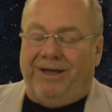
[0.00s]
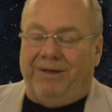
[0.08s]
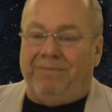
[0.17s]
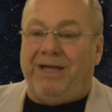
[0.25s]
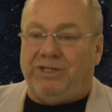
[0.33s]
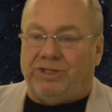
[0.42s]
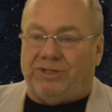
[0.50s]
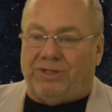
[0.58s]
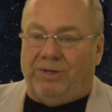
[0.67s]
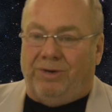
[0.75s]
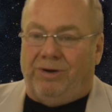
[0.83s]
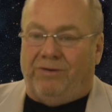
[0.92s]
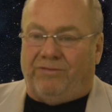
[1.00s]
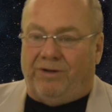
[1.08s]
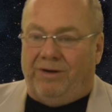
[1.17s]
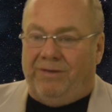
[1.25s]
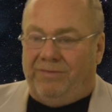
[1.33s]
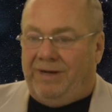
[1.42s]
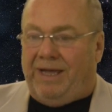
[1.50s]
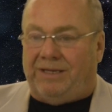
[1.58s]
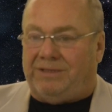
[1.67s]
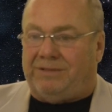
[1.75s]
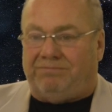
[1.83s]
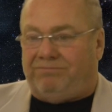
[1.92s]
major tour for the
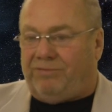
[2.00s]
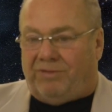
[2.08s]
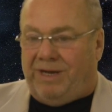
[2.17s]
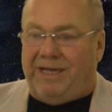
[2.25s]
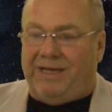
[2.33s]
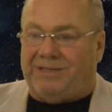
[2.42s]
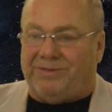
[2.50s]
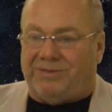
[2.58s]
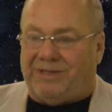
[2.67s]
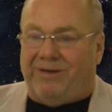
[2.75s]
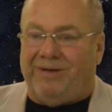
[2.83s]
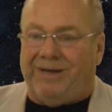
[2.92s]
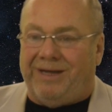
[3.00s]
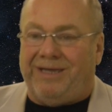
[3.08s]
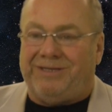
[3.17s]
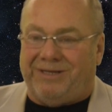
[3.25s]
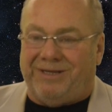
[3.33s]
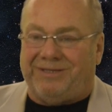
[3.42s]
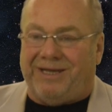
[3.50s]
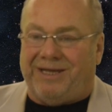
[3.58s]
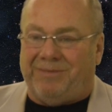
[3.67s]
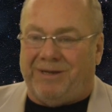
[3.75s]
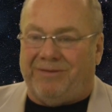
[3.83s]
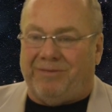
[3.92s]
next 3 years or so, at least. You're going to take
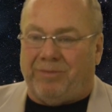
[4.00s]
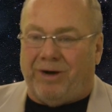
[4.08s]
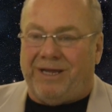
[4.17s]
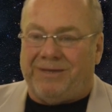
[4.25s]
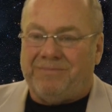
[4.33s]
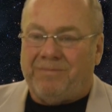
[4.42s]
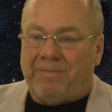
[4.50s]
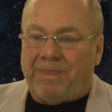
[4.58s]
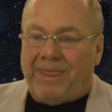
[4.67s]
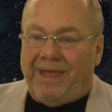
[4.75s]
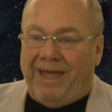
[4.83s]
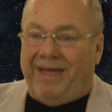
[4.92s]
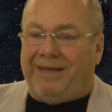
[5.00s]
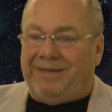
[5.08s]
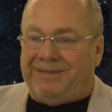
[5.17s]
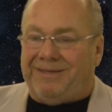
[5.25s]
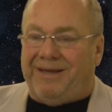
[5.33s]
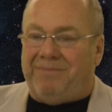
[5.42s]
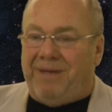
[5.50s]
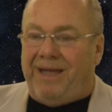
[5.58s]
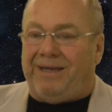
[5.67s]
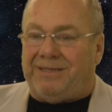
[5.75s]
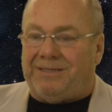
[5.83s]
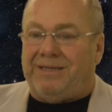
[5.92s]
a bit of a break. And
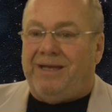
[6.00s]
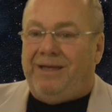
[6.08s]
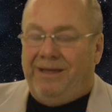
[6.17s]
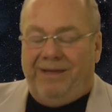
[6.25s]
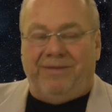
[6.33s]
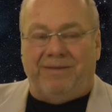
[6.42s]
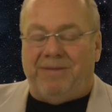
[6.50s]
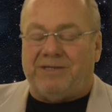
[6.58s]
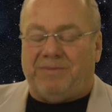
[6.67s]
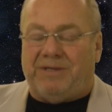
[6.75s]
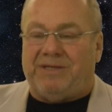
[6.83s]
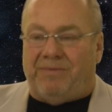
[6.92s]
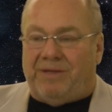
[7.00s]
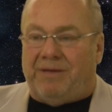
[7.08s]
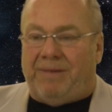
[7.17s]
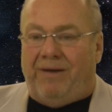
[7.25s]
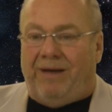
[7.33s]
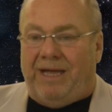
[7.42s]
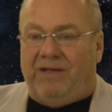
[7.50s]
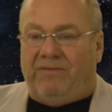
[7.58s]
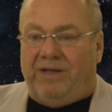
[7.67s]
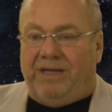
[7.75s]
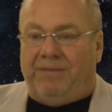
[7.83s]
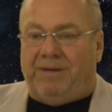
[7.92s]
Max, there must be something about
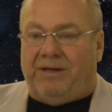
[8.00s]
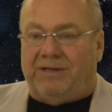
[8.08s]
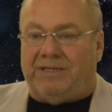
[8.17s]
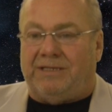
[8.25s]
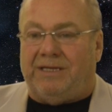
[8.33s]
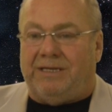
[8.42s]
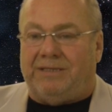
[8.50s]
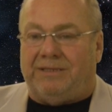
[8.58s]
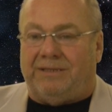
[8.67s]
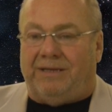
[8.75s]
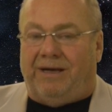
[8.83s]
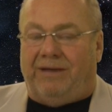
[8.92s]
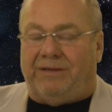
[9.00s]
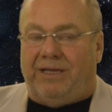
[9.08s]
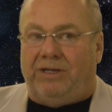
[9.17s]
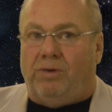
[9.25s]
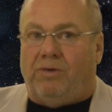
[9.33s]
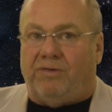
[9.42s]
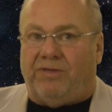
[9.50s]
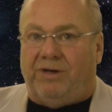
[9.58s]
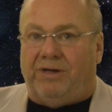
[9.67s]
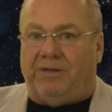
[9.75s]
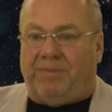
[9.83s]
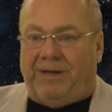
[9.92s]
AV, because this is, I think, your
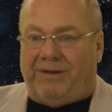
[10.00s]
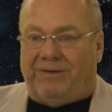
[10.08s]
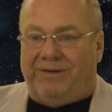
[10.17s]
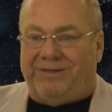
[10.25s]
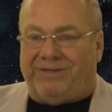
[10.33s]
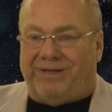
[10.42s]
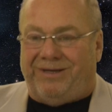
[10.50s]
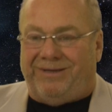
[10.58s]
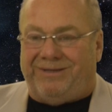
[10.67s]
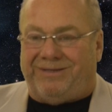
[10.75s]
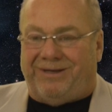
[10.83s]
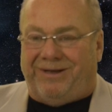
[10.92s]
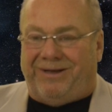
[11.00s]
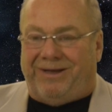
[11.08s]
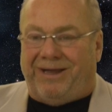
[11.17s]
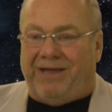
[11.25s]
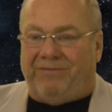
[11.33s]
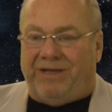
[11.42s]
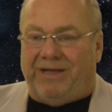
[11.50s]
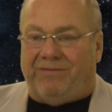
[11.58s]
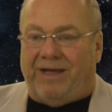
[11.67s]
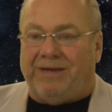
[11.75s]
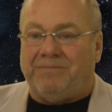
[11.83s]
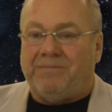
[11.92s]
third appearance at an AV
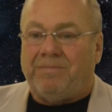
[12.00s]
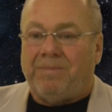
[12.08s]
event.